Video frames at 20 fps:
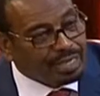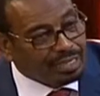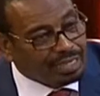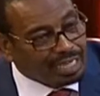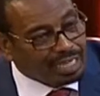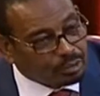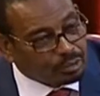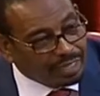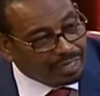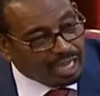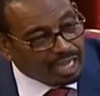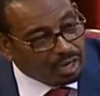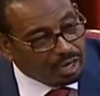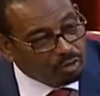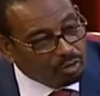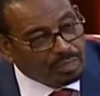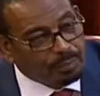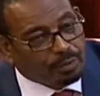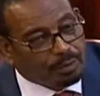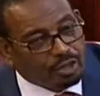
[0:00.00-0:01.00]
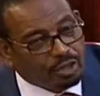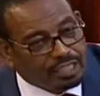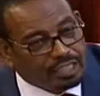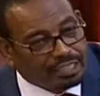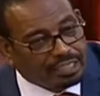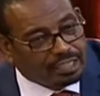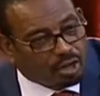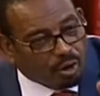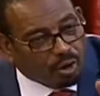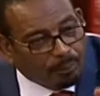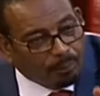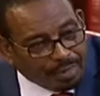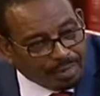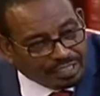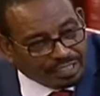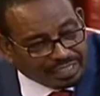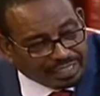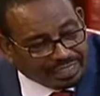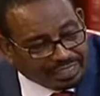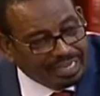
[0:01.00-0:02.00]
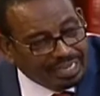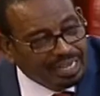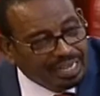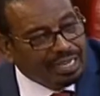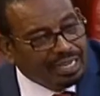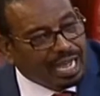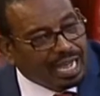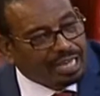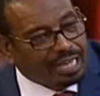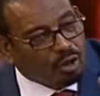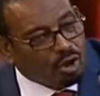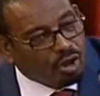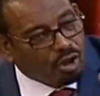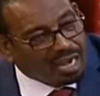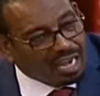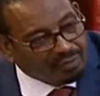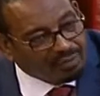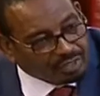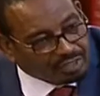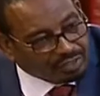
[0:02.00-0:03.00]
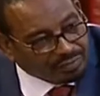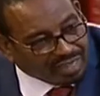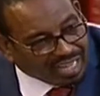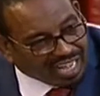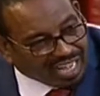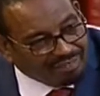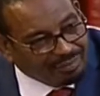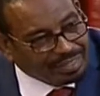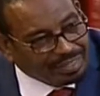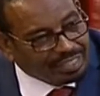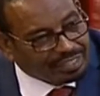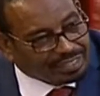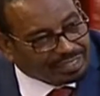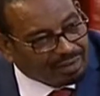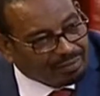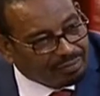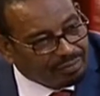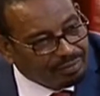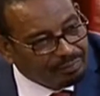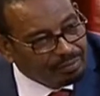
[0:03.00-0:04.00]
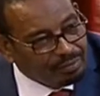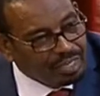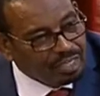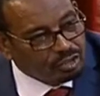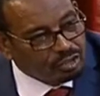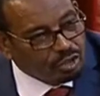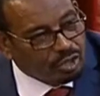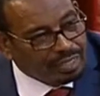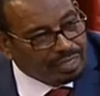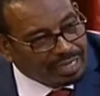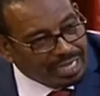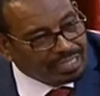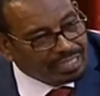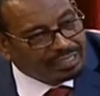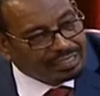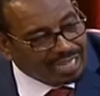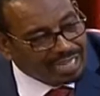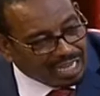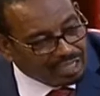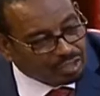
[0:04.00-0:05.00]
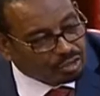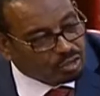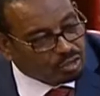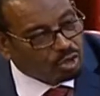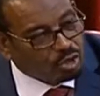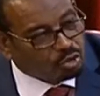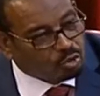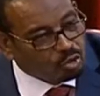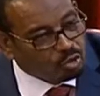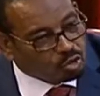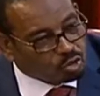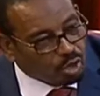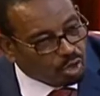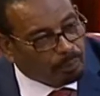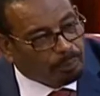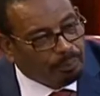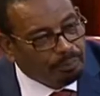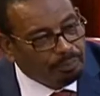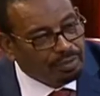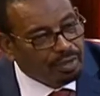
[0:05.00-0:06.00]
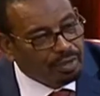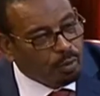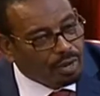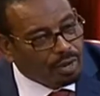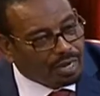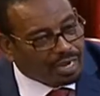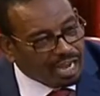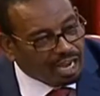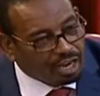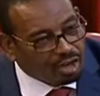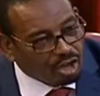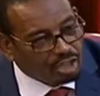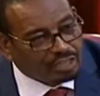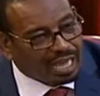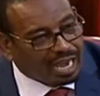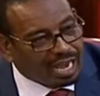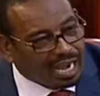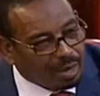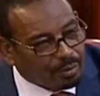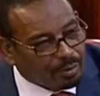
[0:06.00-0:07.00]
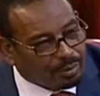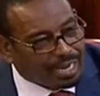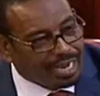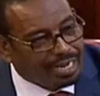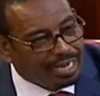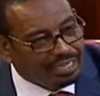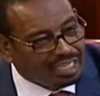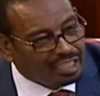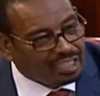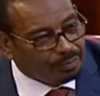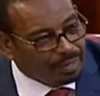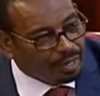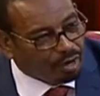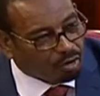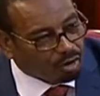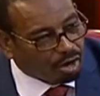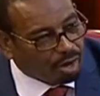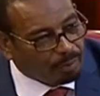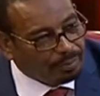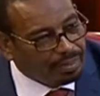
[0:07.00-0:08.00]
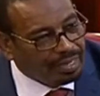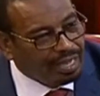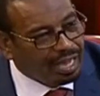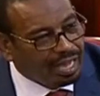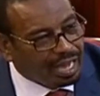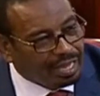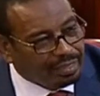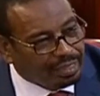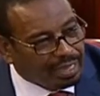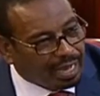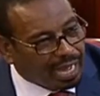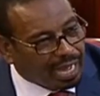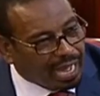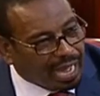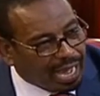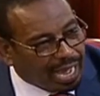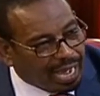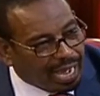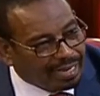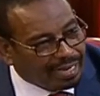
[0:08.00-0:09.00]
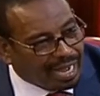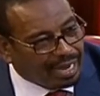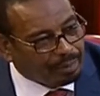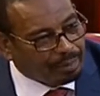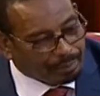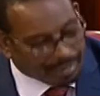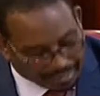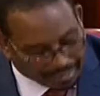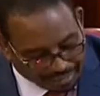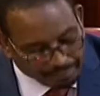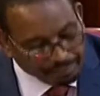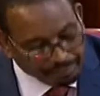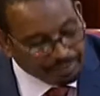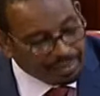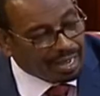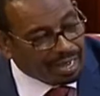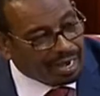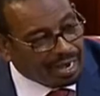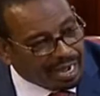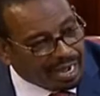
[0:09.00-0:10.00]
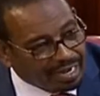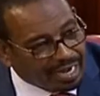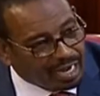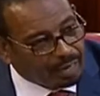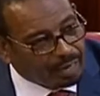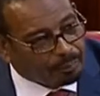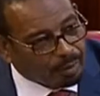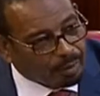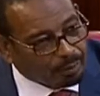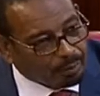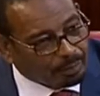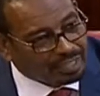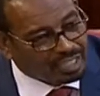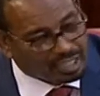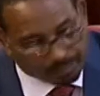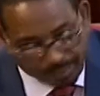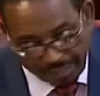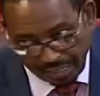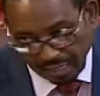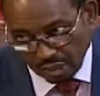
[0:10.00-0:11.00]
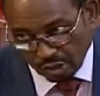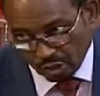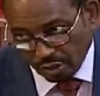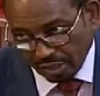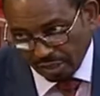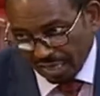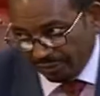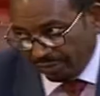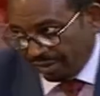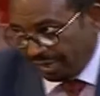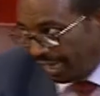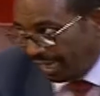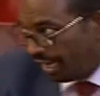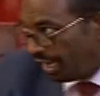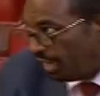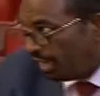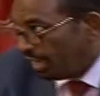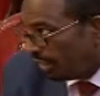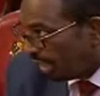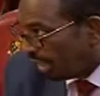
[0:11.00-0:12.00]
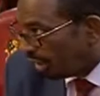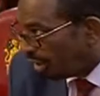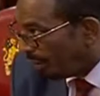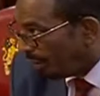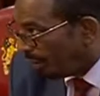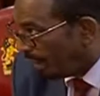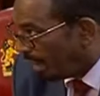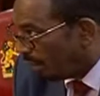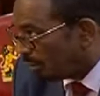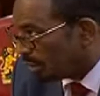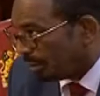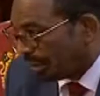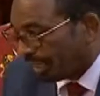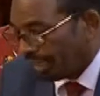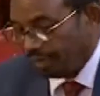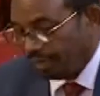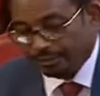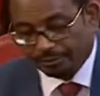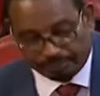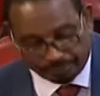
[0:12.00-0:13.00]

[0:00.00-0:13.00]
and that's why they're losing, because there's a complicity at all levels of the government itself. So this has got to stop. We cannot allow Kenyans being robbed and their hard-earned money and hard-earned properties being destroyed every day. Thank you, Madam Speaker.